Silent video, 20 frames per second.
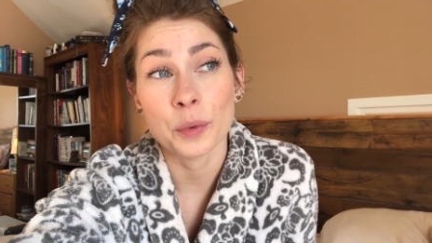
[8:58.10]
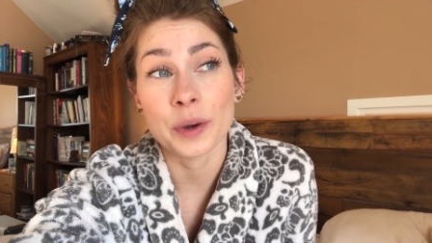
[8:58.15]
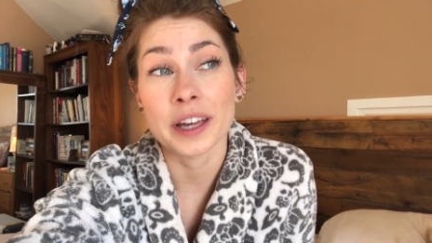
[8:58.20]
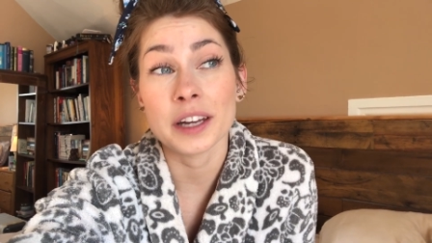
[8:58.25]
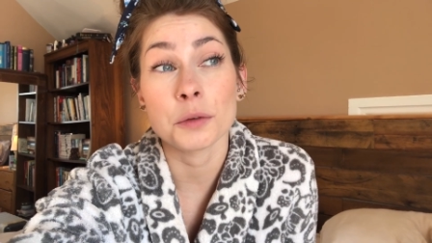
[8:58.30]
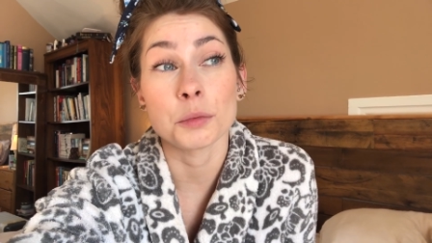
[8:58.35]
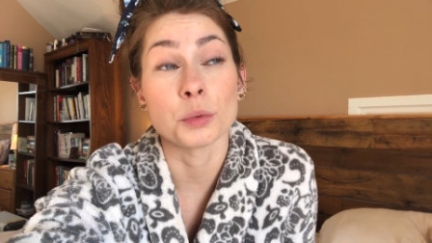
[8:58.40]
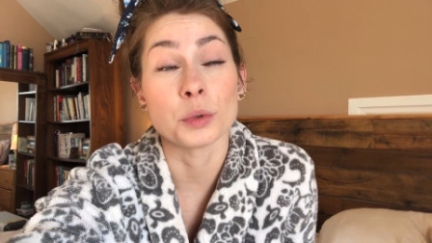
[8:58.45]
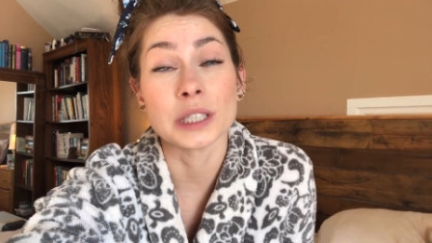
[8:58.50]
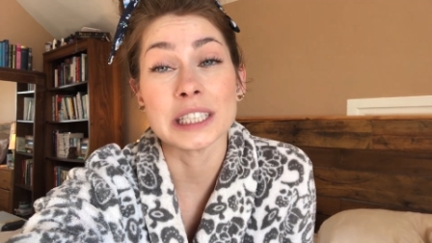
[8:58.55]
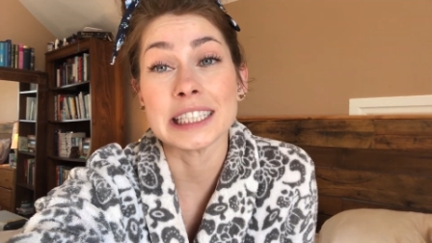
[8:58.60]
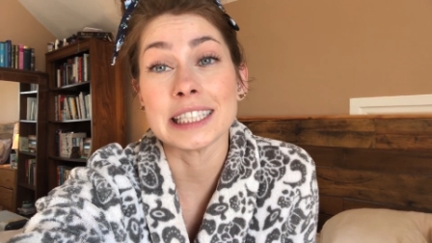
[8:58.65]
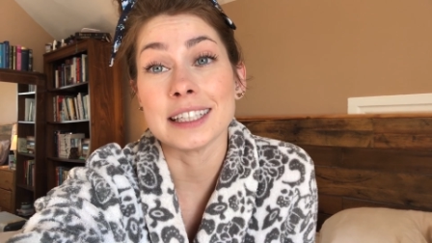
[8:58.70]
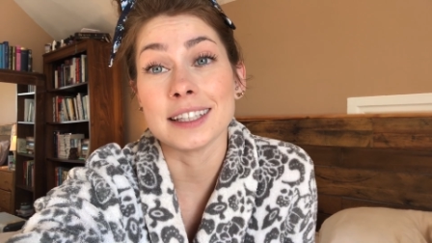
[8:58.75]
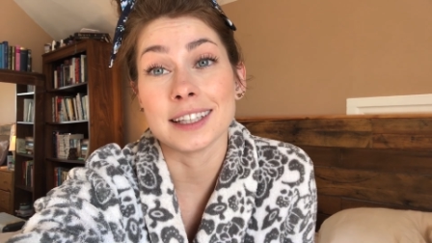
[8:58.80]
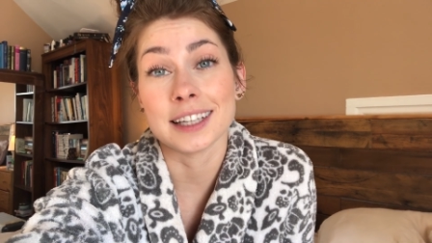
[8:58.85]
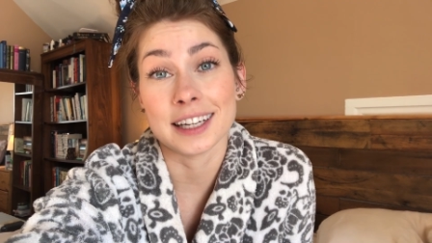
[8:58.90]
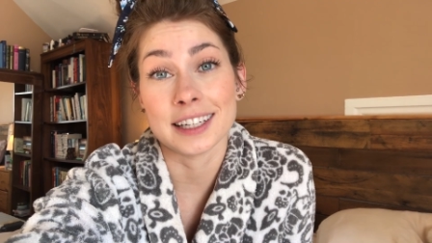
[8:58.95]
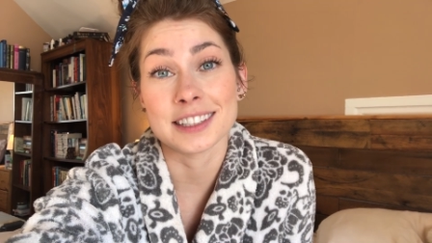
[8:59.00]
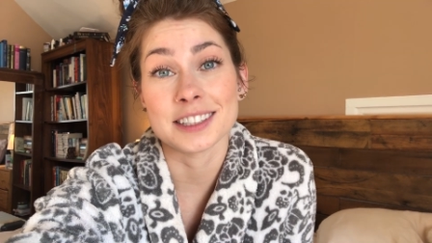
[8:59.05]
We had a really
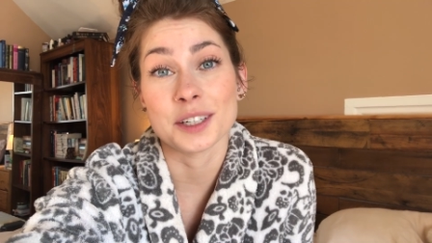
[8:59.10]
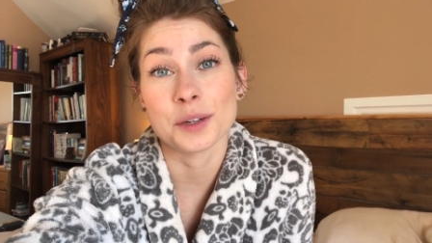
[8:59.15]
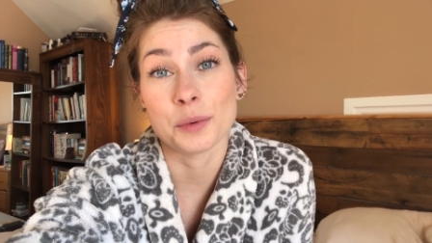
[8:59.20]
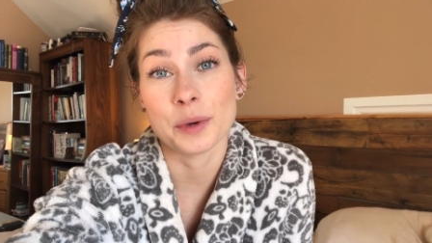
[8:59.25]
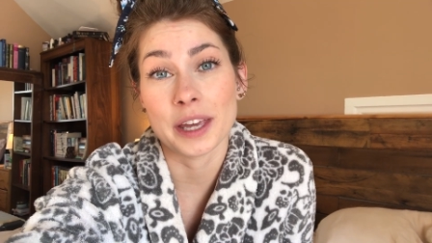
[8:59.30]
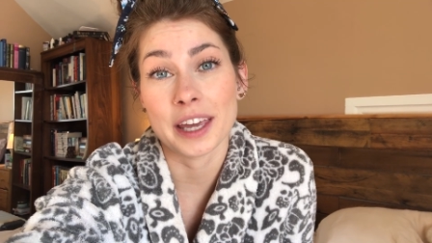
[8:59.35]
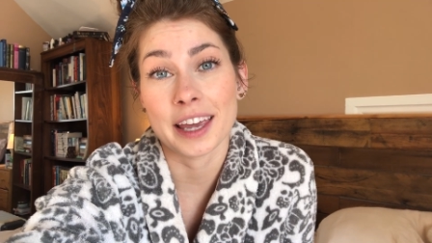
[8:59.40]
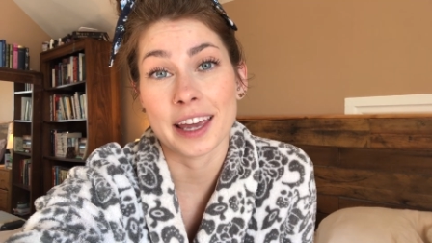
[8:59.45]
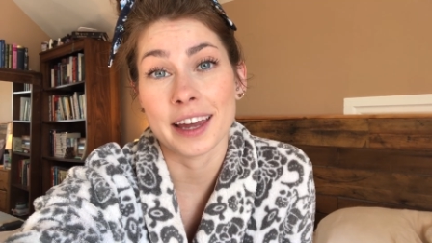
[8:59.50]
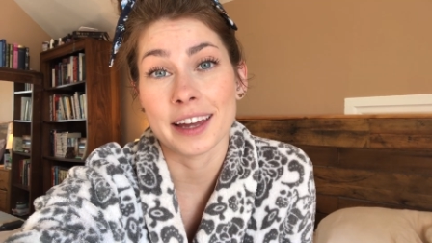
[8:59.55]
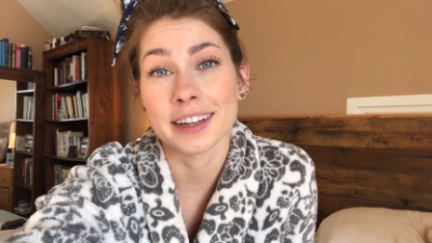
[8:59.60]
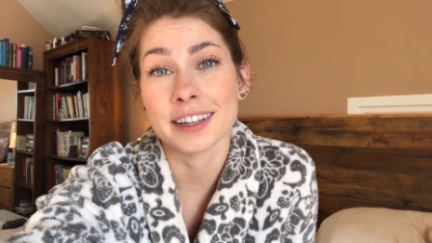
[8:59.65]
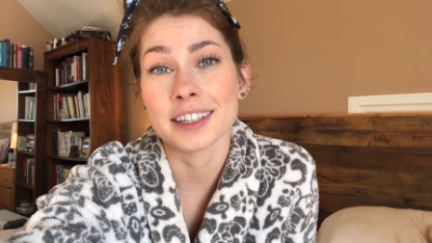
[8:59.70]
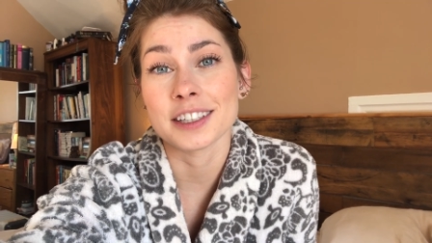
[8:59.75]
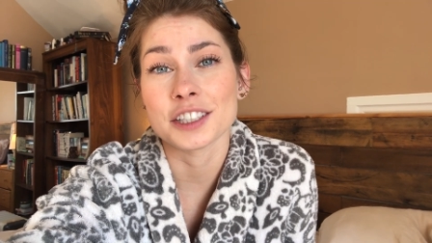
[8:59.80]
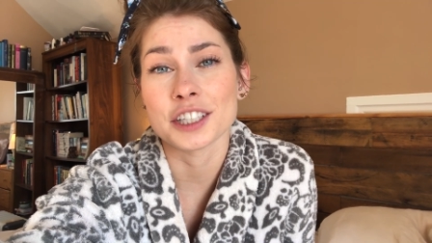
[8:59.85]
lazy weekend.